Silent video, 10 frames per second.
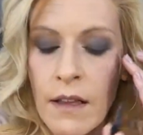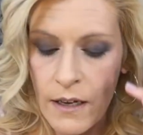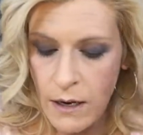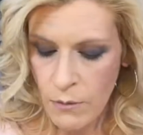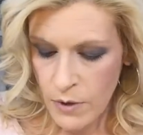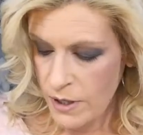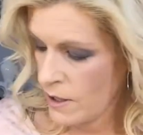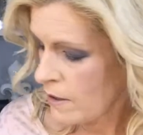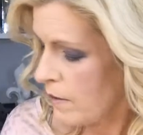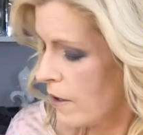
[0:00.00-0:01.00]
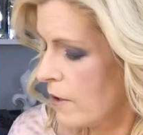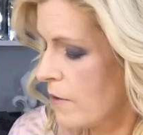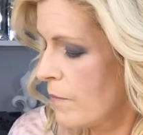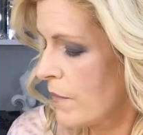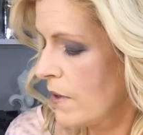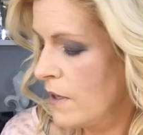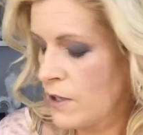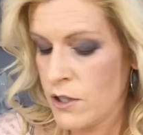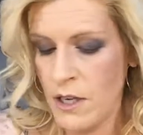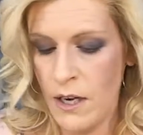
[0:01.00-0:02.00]
like I would an eyeliner. And
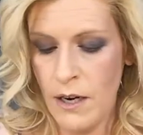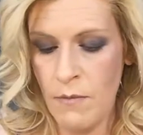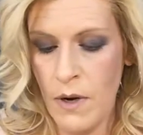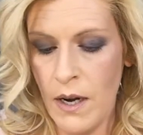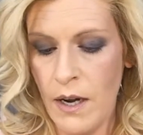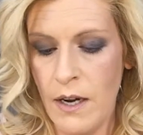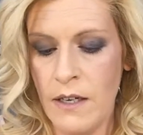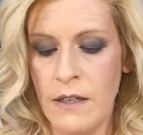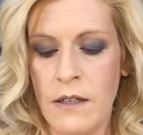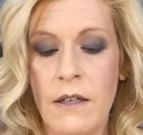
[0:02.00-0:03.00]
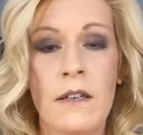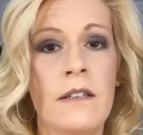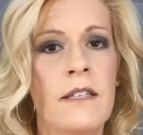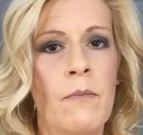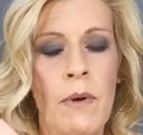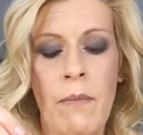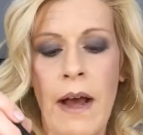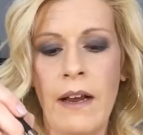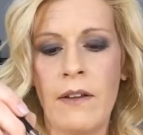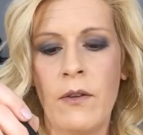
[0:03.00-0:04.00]
each time I dip it
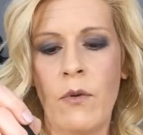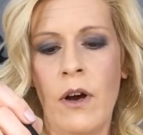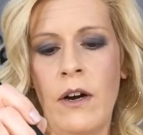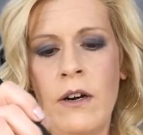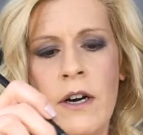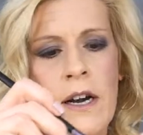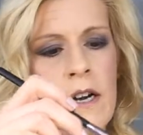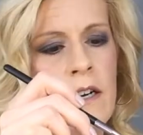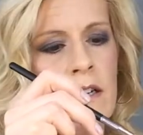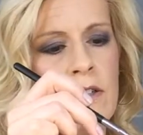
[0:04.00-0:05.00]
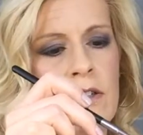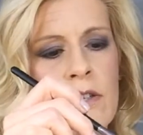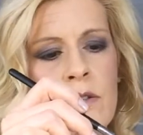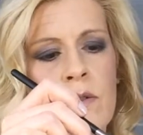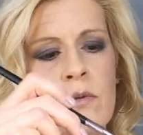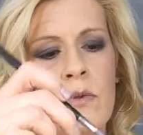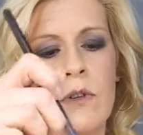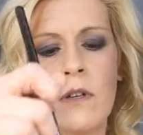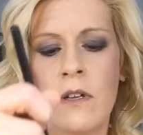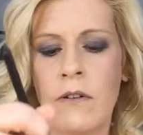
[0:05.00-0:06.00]
back in the water and just
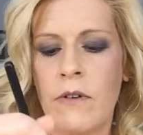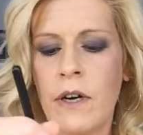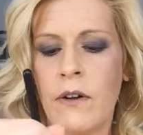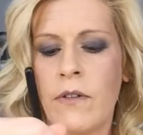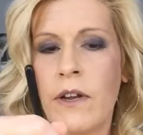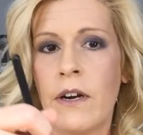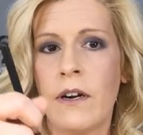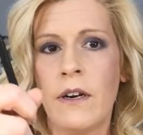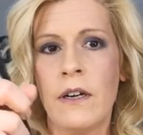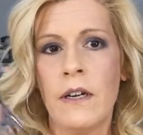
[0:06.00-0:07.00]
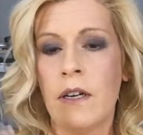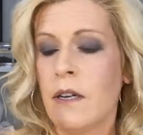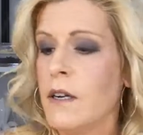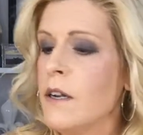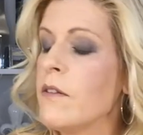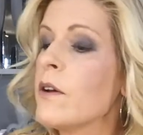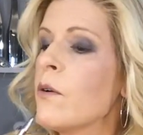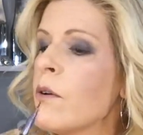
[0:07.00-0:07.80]
swirl it around there in the